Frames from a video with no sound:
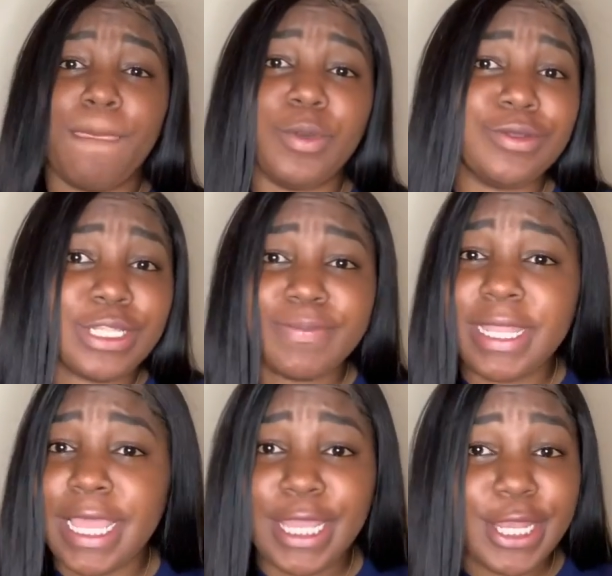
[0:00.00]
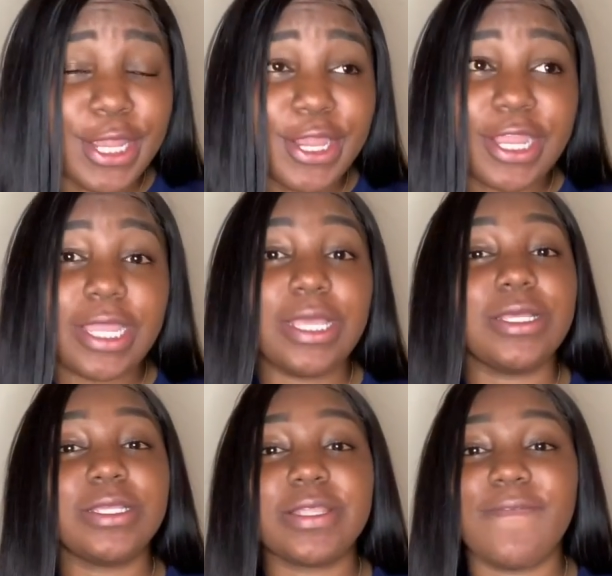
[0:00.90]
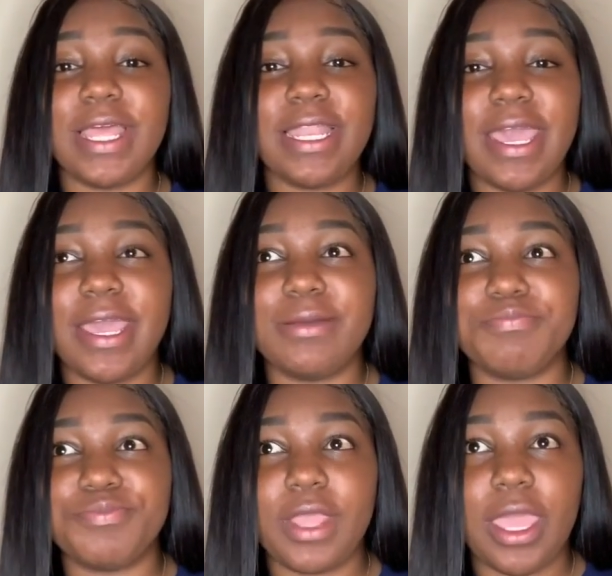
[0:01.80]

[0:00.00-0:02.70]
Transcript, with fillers: we'll just be laying there and stuff like that.